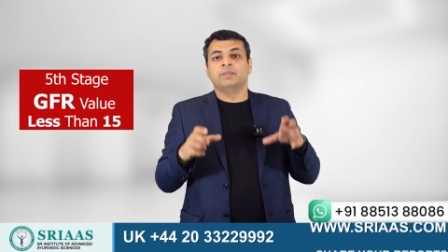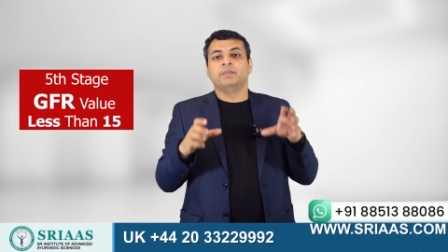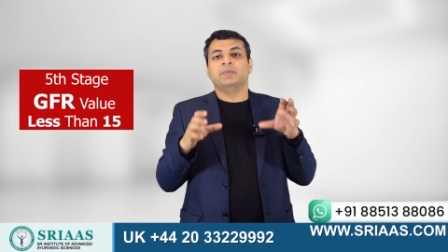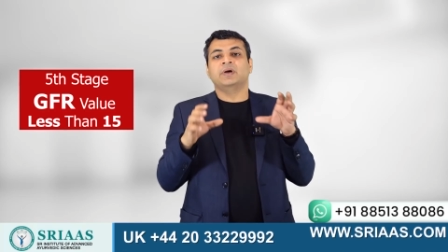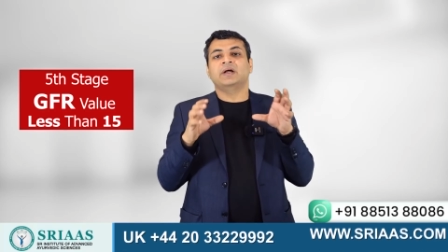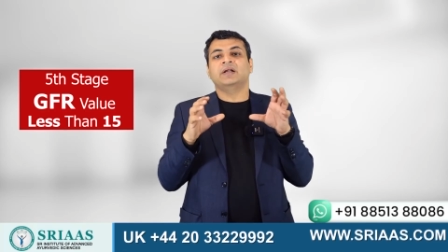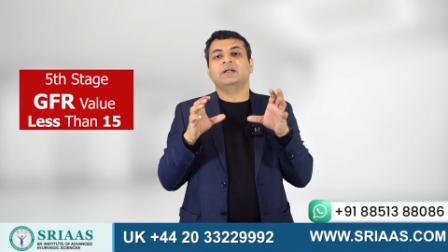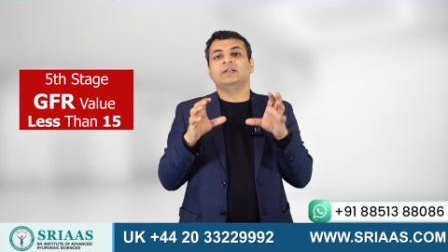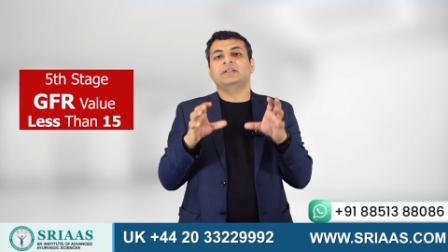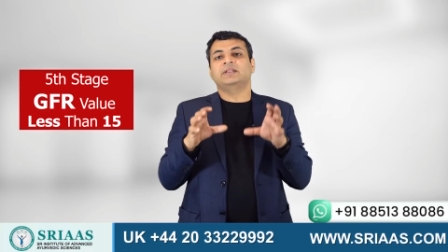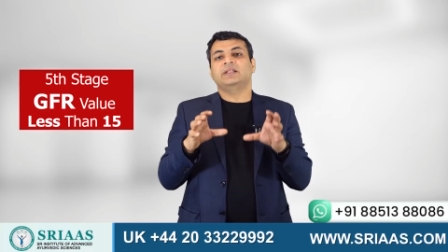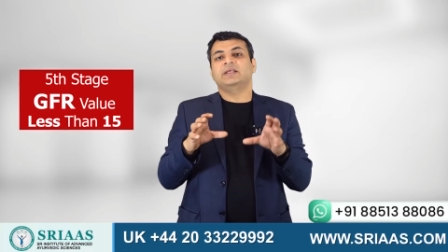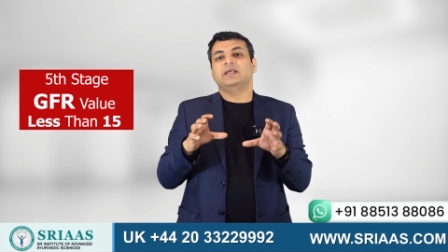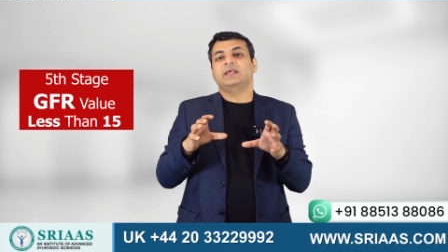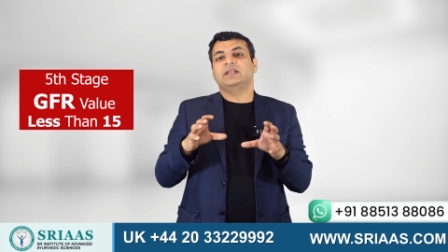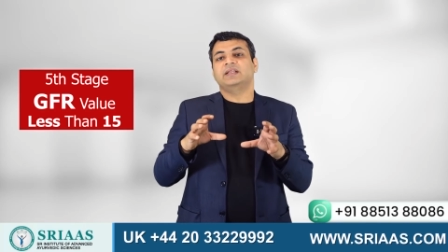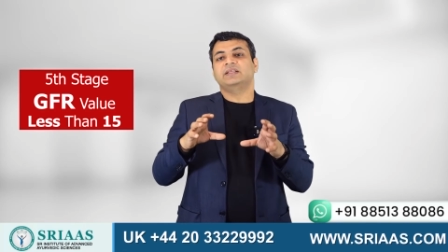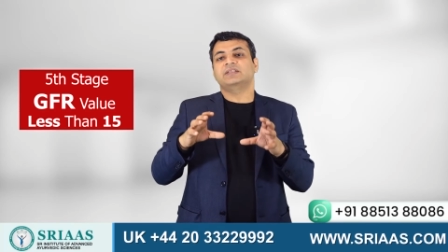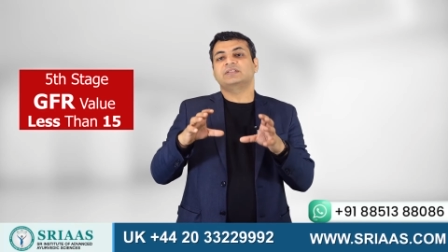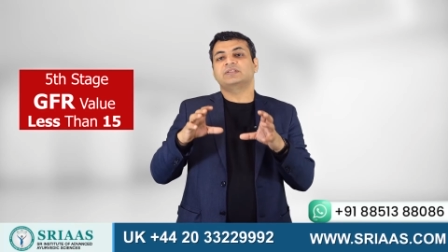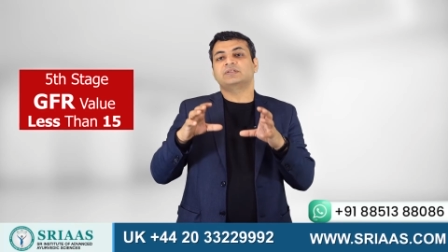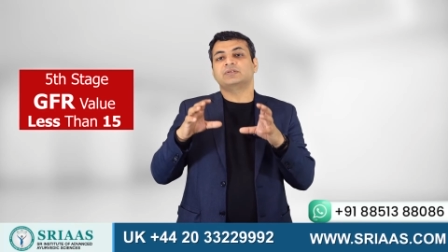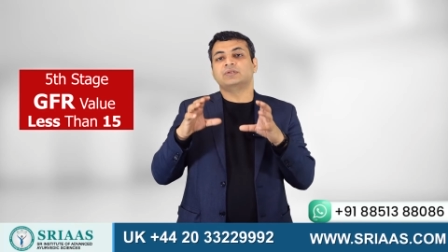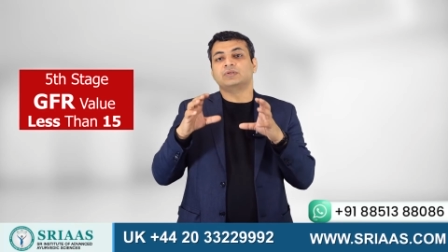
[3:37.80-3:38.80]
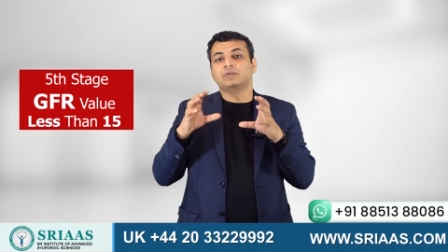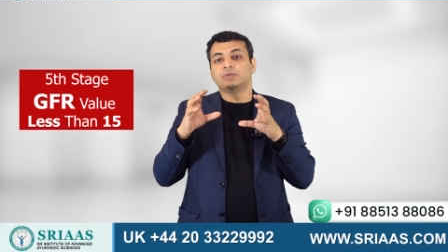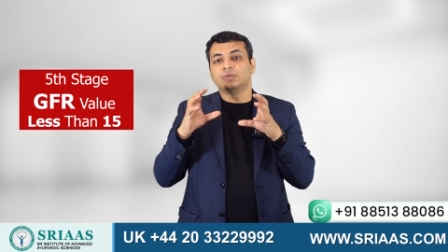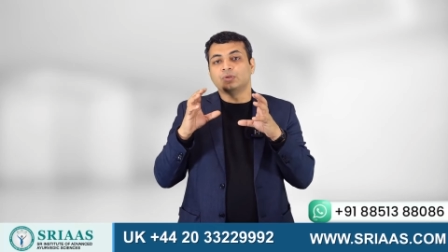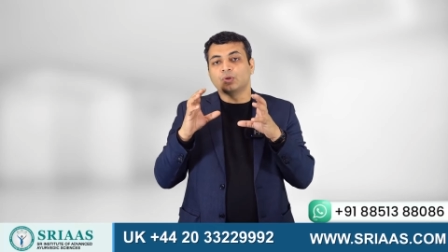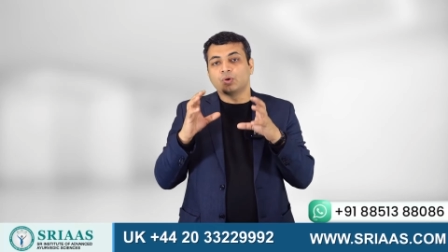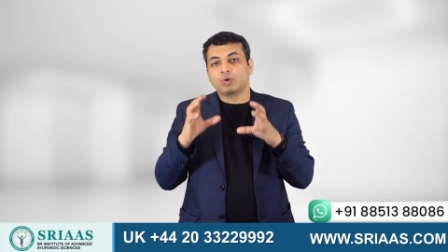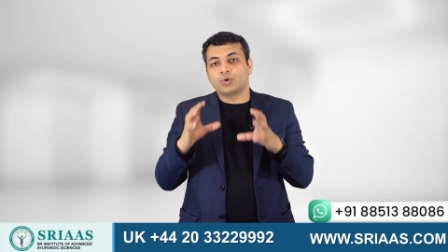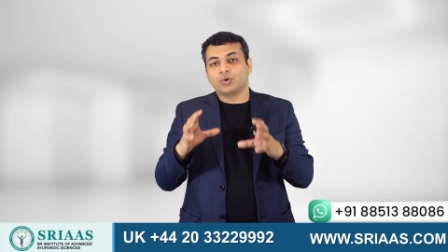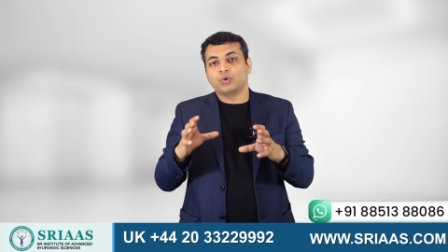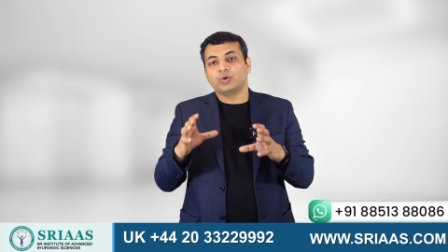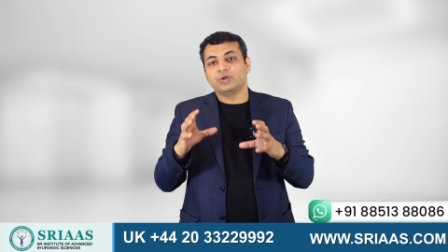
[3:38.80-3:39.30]
But there is
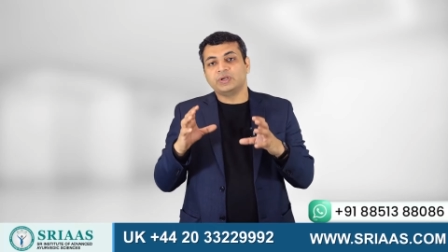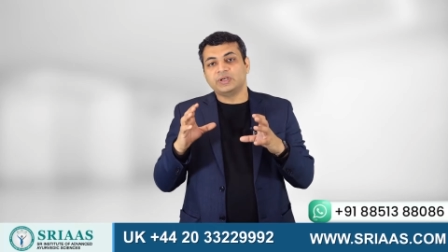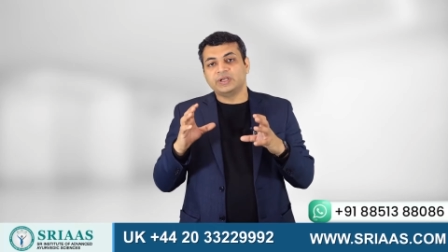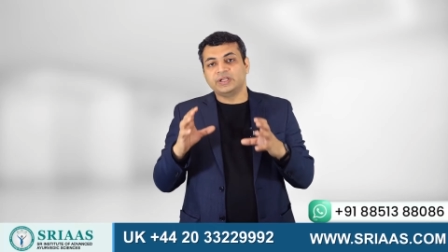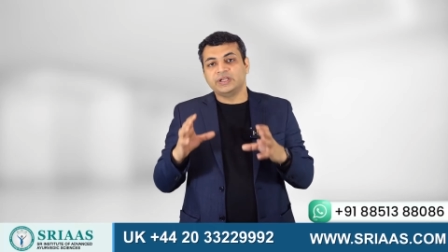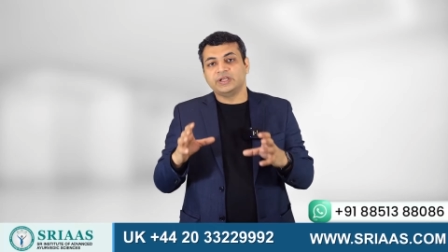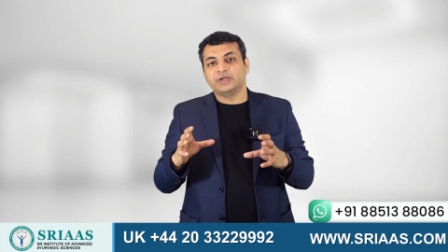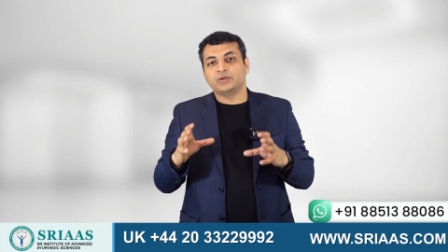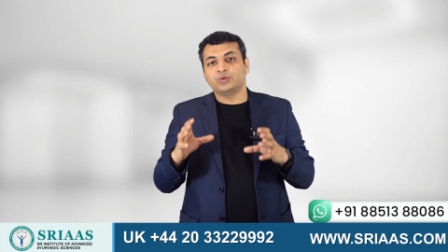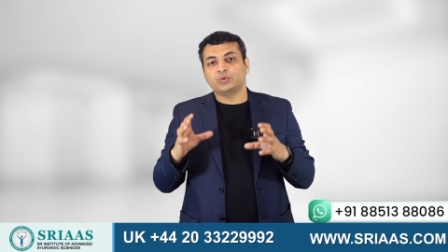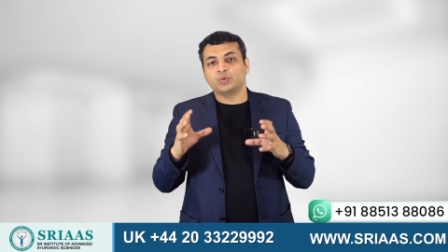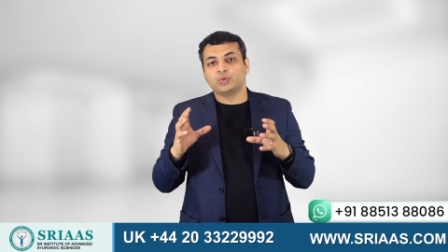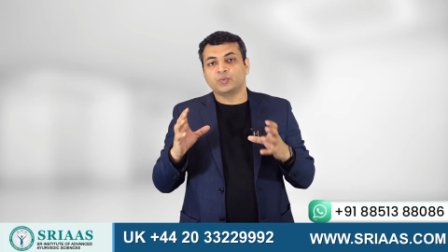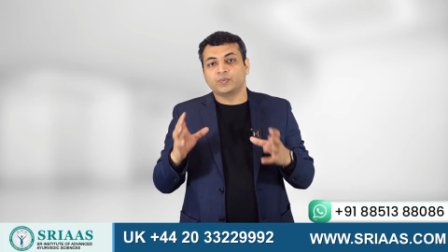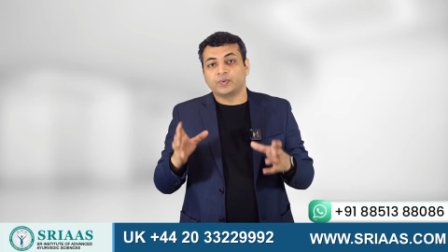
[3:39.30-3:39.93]
no need to